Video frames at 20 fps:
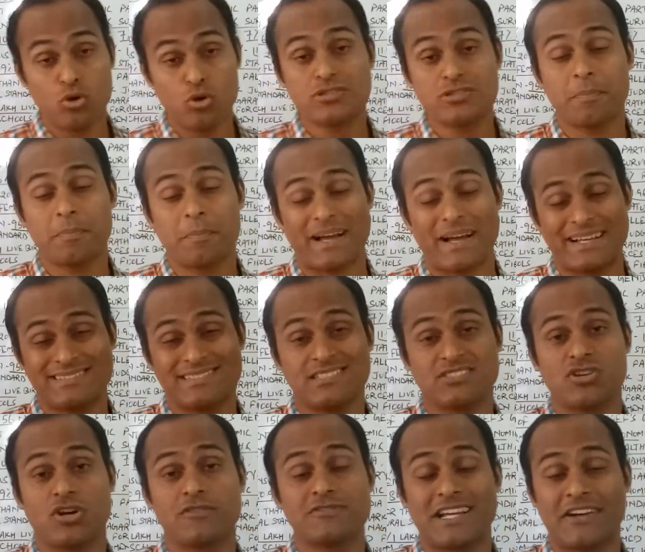post
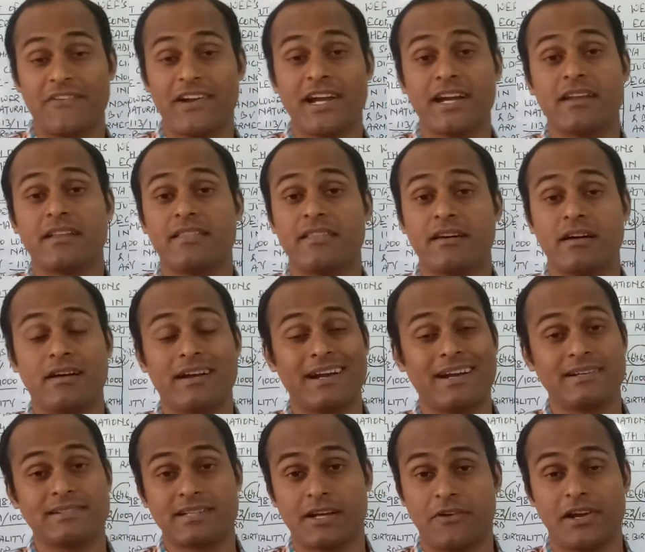passage of 73rd
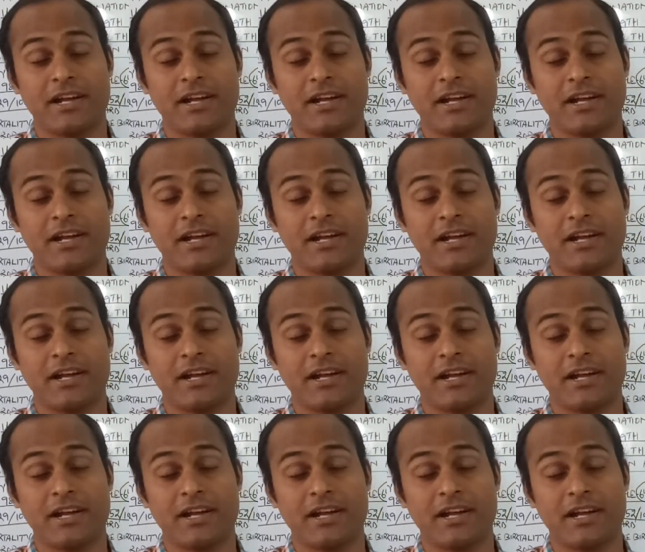and